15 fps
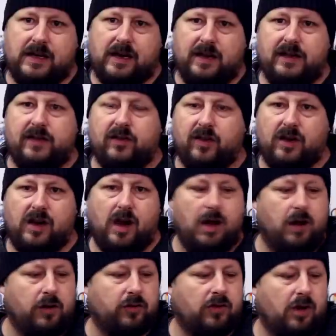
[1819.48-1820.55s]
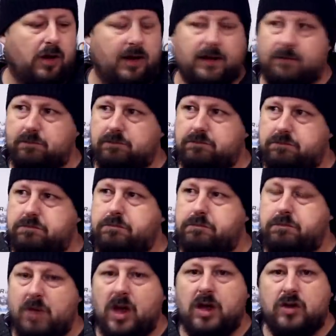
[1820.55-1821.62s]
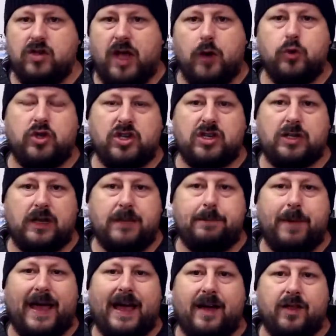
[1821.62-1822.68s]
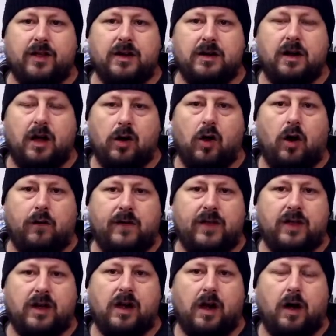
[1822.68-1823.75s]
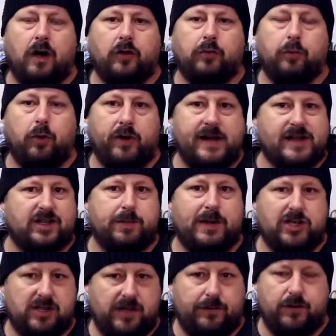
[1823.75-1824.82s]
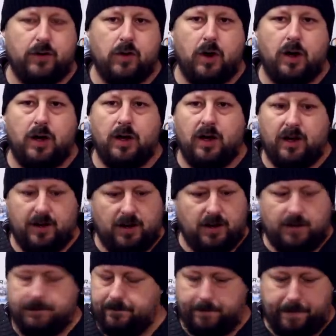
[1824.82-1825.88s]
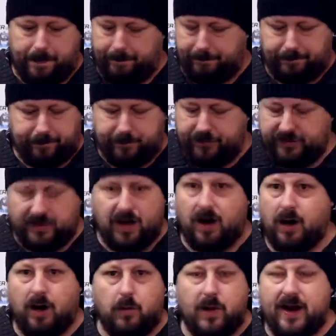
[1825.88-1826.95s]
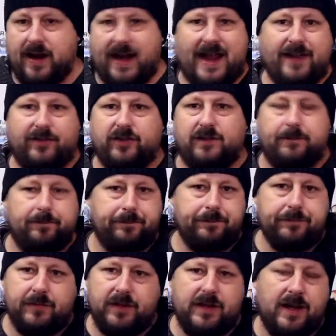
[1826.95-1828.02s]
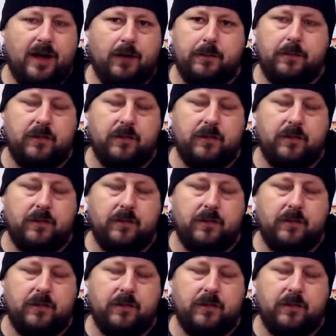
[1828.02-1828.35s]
cleans the glass like noticeably better than a lot of other glass products, especially if you've got a car where it hasn't, you know,